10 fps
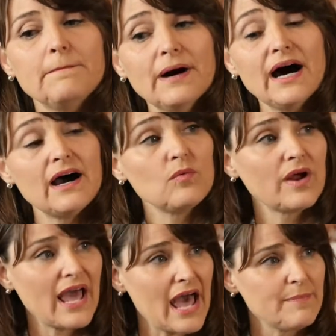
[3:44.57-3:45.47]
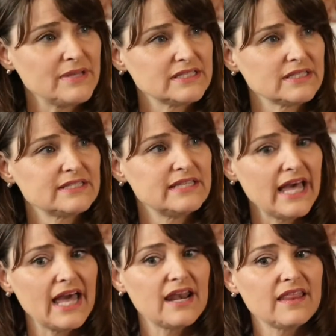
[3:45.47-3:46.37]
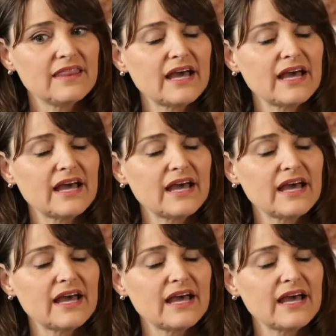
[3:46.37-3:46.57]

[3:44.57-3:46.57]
But what happens is then